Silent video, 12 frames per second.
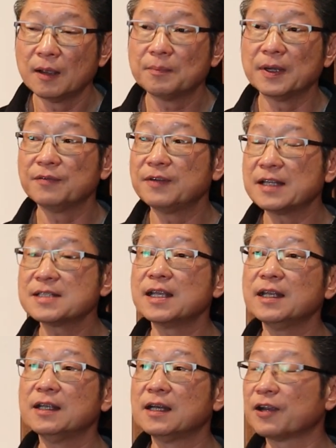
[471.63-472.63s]
But if, let's
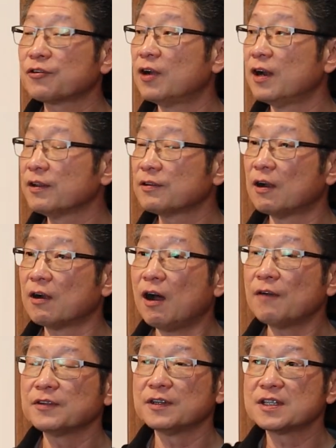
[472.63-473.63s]
say, the electronics are
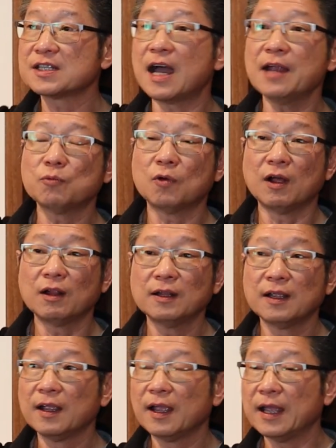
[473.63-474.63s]
off to the sidewall
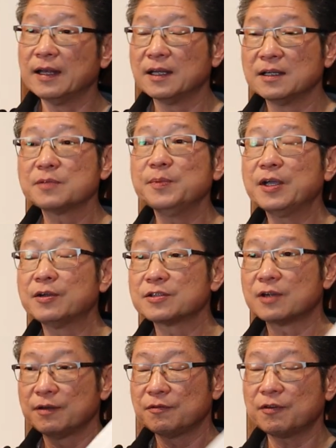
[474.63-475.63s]
and then the
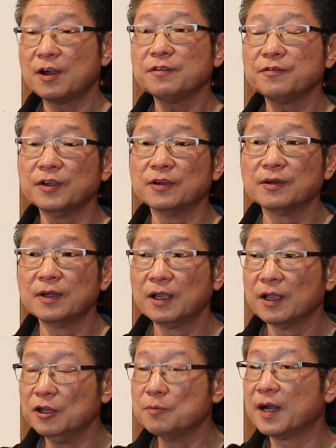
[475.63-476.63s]
speakers are in front of you,
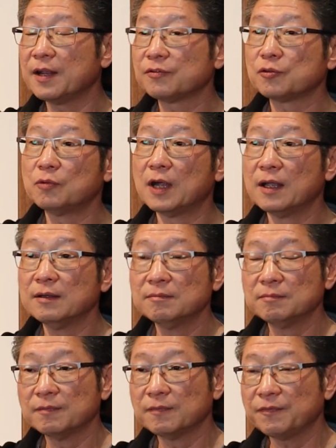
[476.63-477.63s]
you might have to
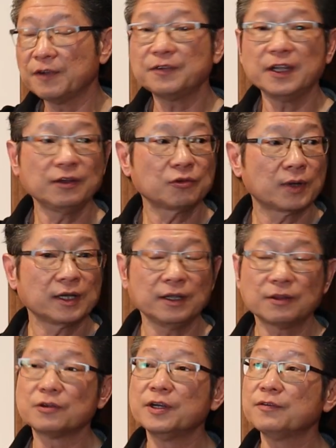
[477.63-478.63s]
run 15, 20,
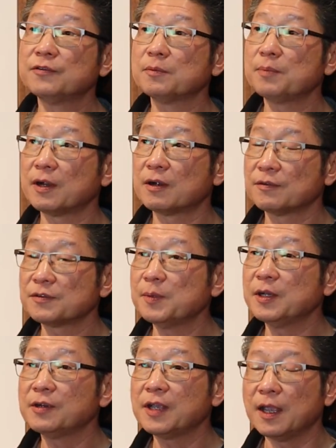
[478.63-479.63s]
30 foot pair of
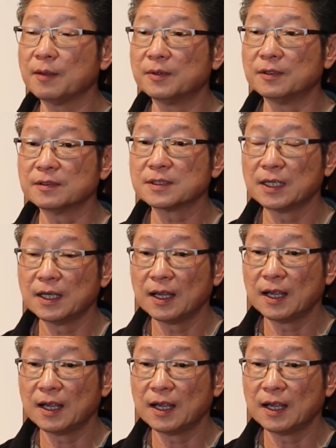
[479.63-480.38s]
speaker cables.